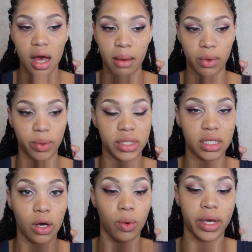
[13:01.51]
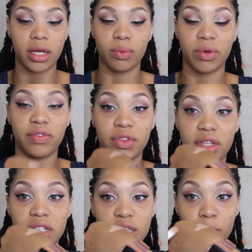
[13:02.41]
I'm going to go in with
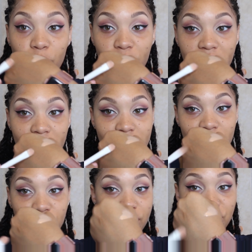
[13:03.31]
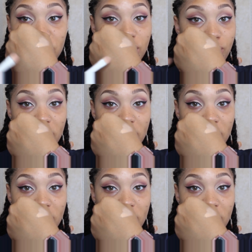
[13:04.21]
some more of that concealer, just the